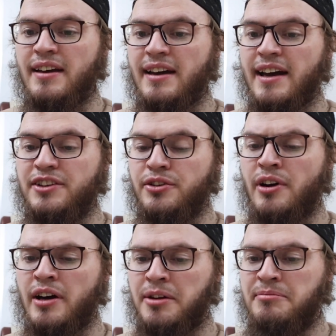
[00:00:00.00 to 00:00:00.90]
and
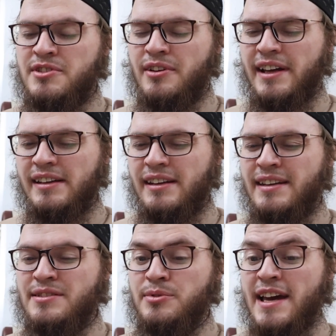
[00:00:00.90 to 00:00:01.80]
dirahim. So like
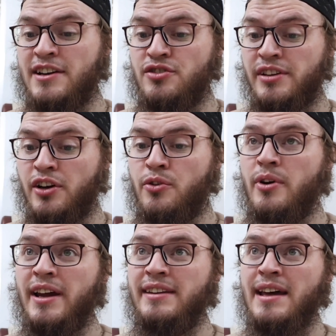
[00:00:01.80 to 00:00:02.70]
this was actually the
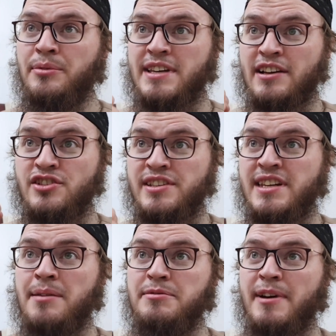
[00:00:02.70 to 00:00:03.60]
coin that was actually
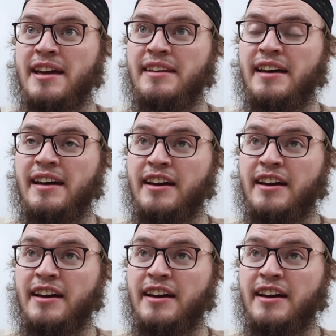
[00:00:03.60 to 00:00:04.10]
stamped by the